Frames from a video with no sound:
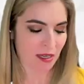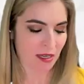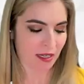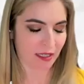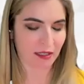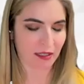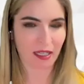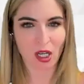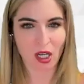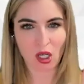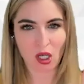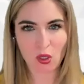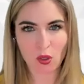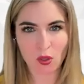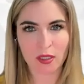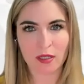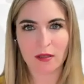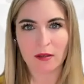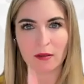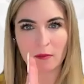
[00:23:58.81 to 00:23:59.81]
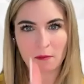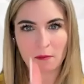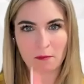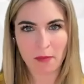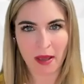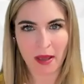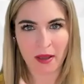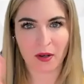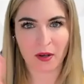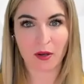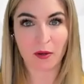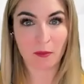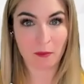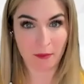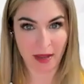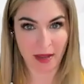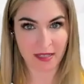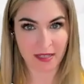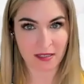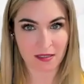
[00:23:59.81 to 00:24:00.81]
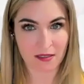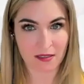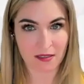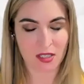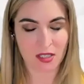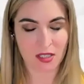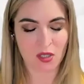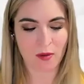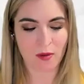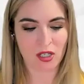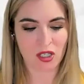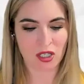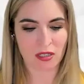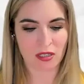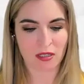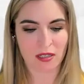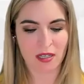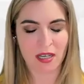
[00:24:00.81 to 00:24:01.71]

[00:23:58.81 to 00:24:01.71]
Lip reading: in like a good, better, best situation,